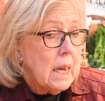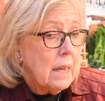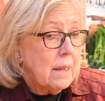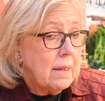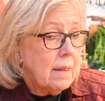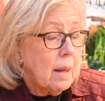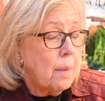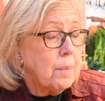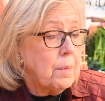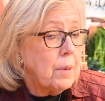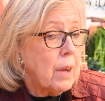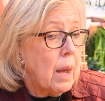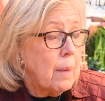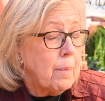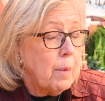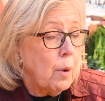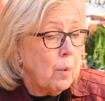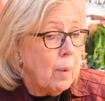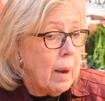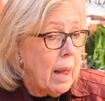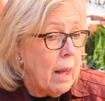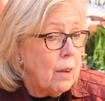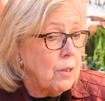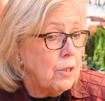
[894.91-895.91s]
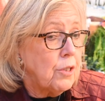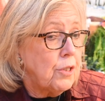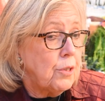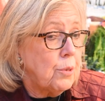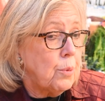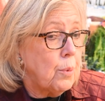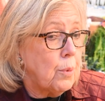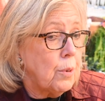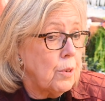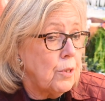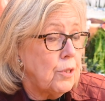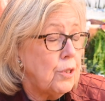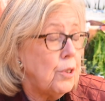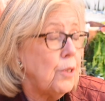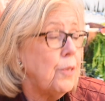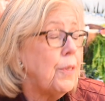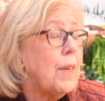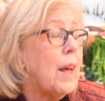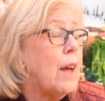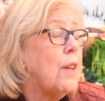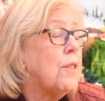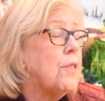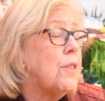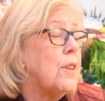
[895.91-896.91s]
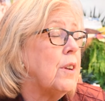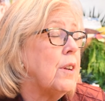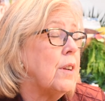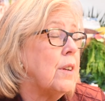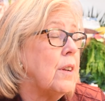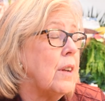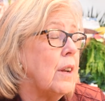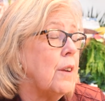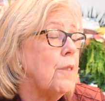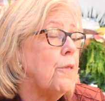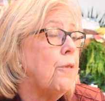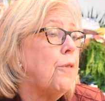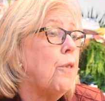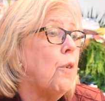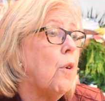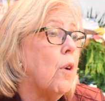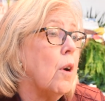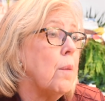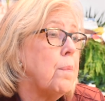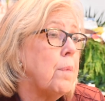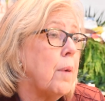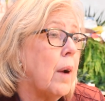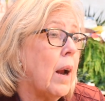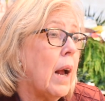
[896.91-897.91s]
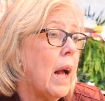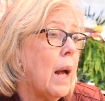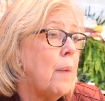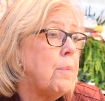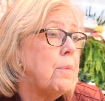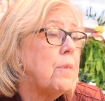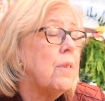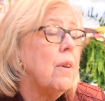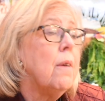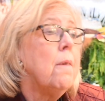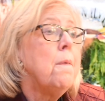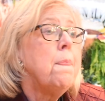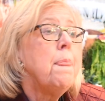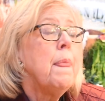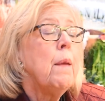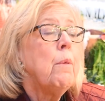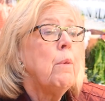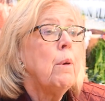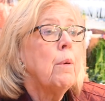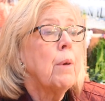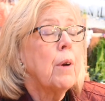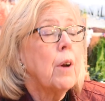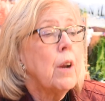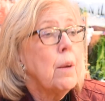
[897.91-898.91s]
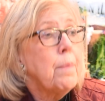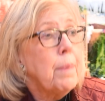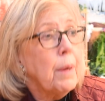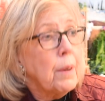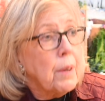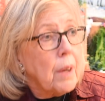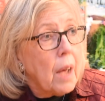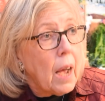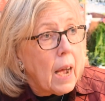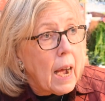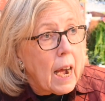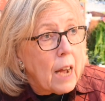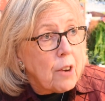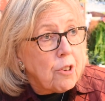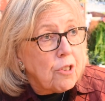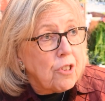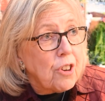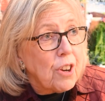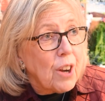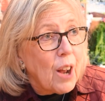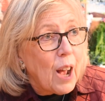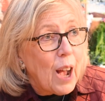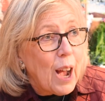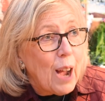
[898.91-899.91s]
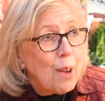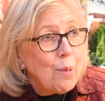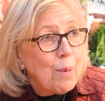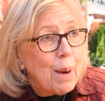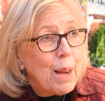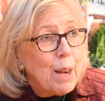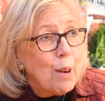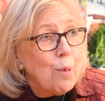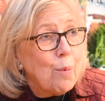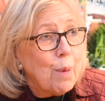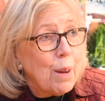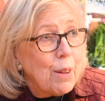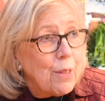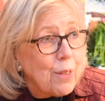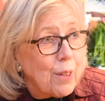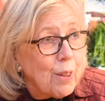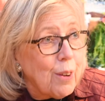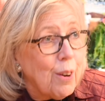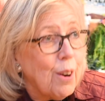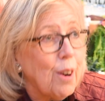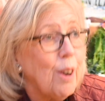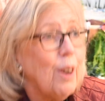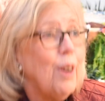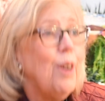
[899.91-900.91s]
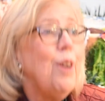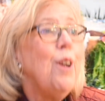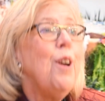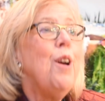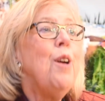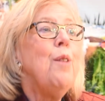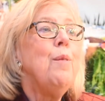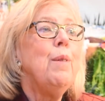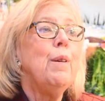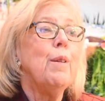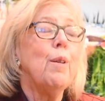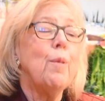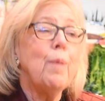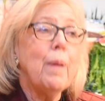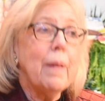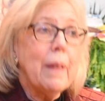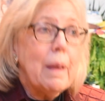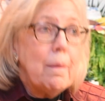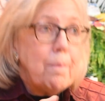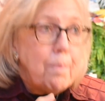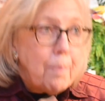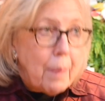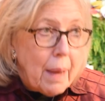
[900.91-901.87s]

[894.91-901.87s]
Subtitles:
Sometime around 2004, perhaps. We were going to build a hydrogen highway to Whistler. We were really